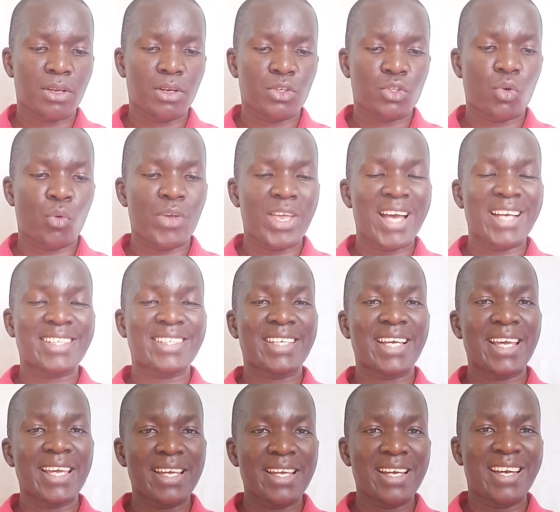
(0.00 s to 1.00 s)
So we are
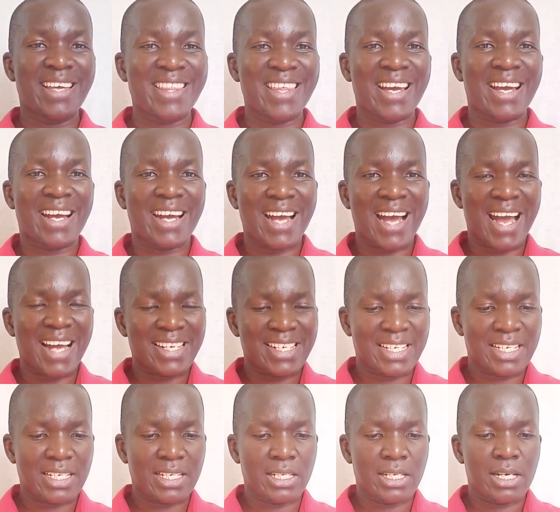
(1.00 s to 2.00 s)
saying the cat
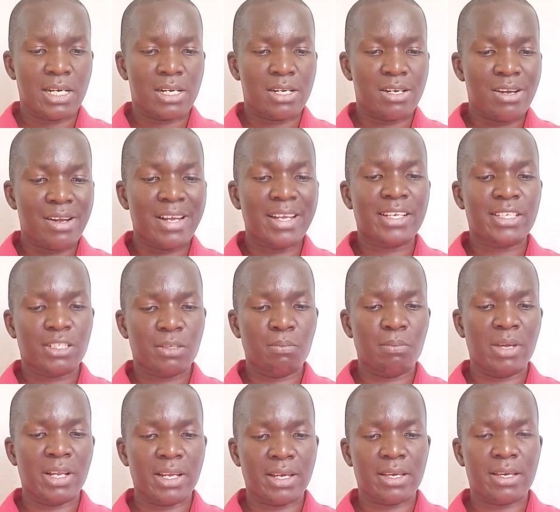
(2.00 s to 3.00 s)
drinks
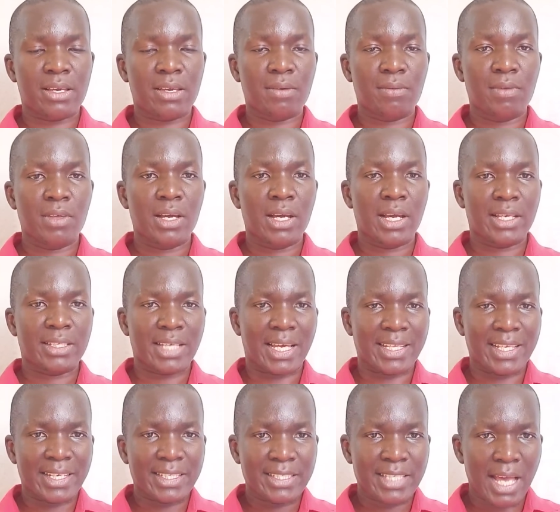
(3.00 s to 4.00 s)
milk is an
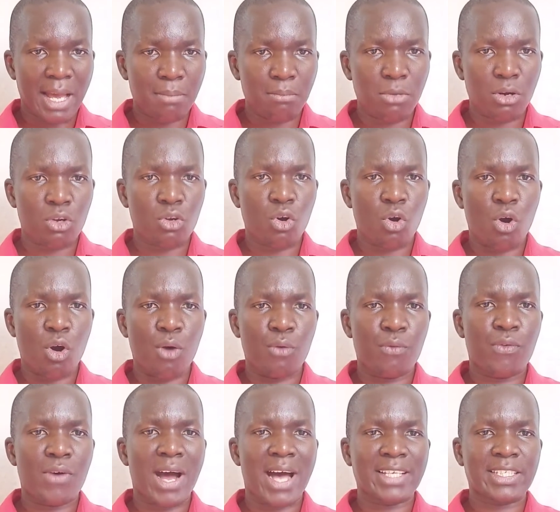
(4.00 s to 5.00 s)
example
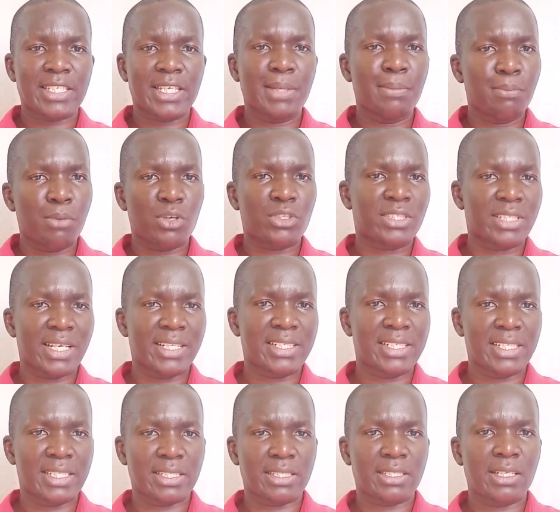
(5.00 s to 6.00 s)
of a simple
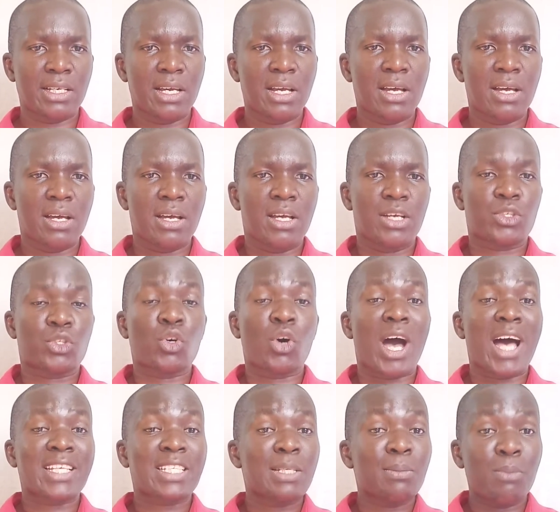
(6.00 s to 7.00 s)
sentence. So
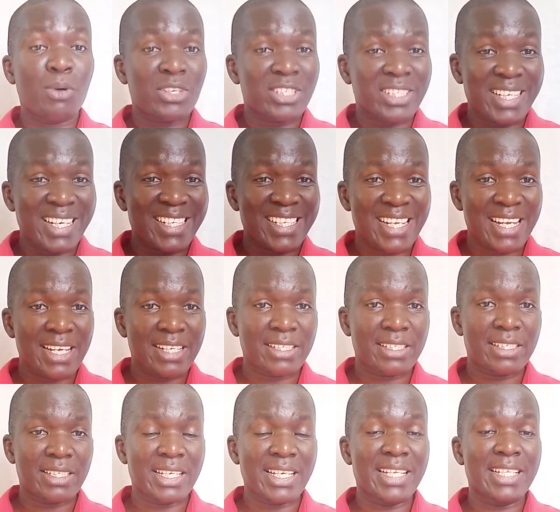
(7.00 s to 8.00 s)
a simple
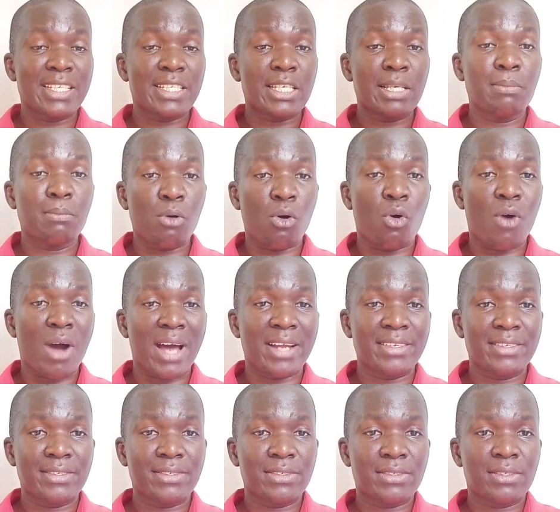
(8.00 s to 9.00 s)
sentence in simple
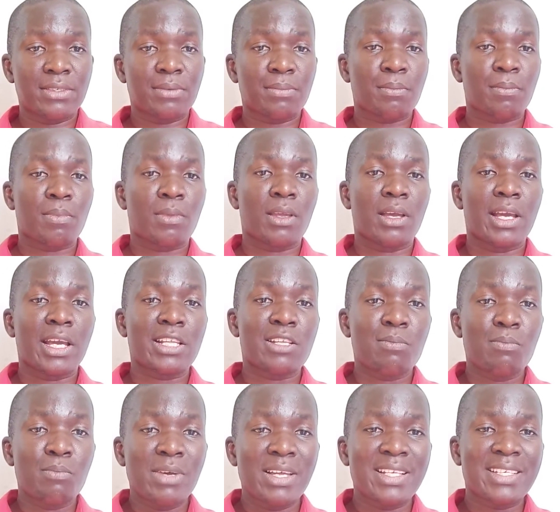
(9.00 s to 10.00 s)
words, it
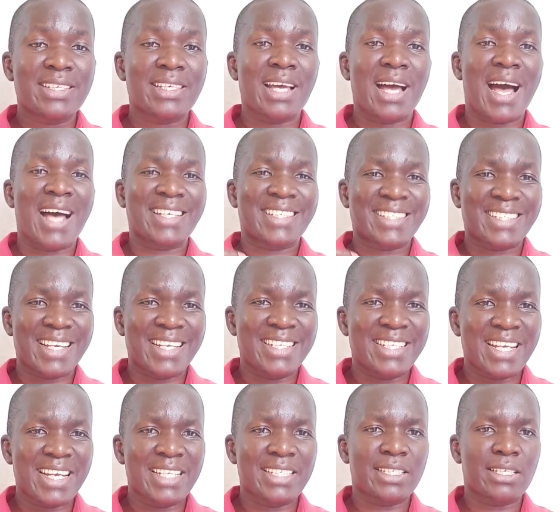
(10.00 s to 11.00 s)
means a
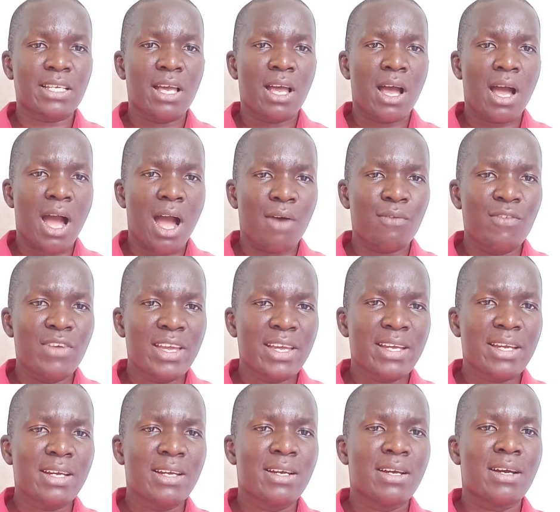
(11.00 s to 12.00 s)
sentence
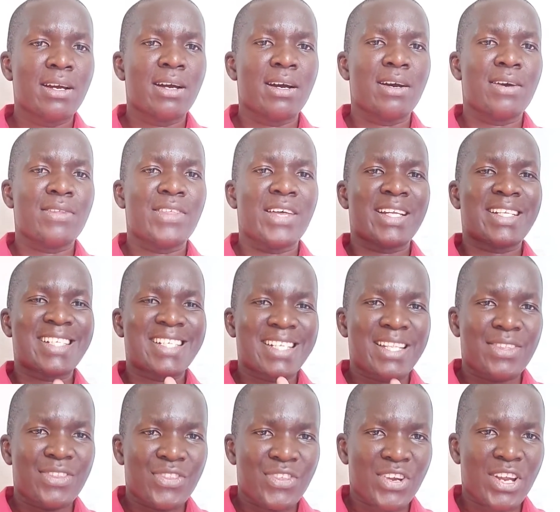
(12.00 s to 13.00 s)
having the
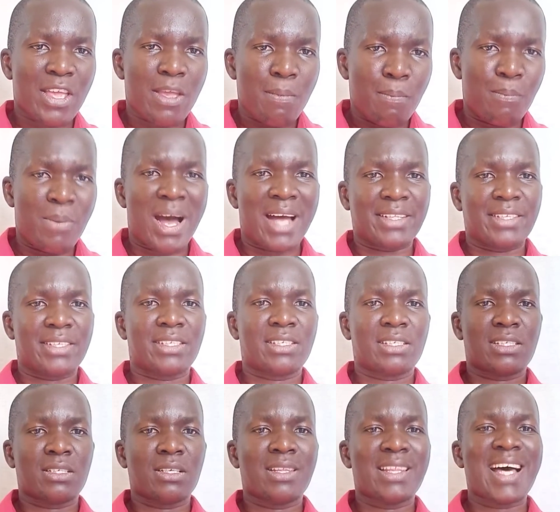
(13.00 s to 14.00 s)
three
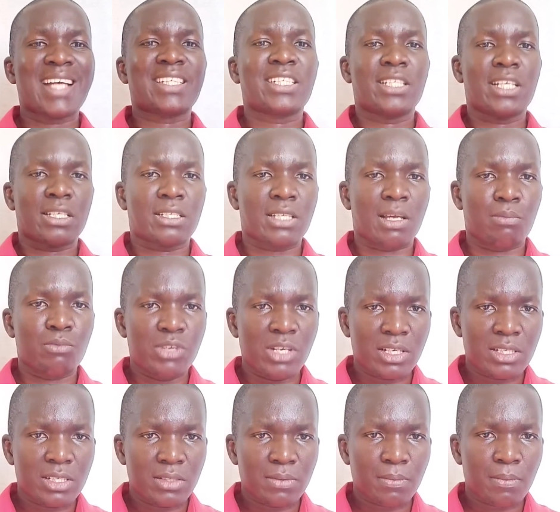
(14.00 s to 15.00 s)
parts. That's the
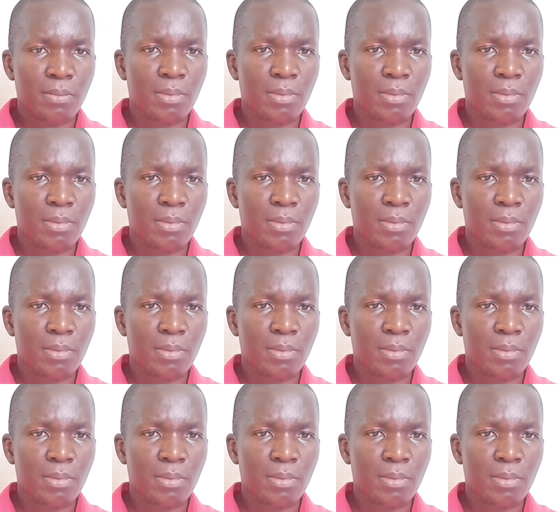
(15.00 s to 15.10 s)
subject,